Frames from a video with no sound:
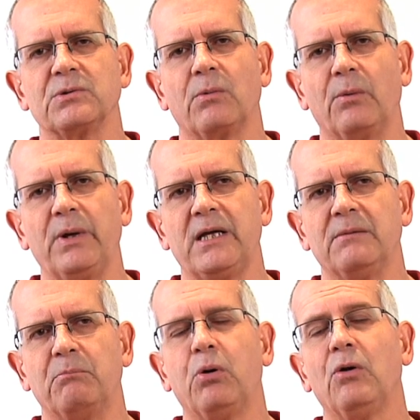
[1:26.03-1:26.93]
where we
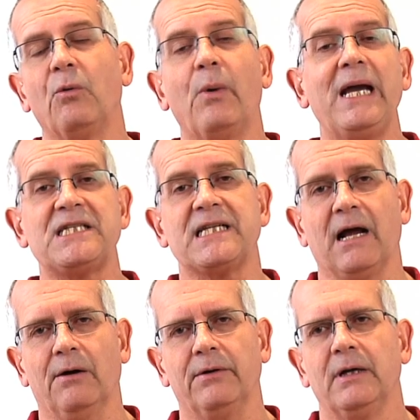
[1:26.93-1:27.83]
can pull the waste
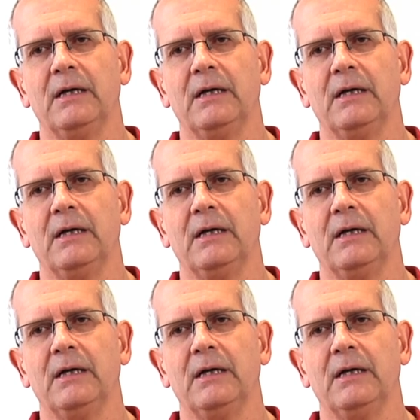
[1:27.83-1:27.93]
out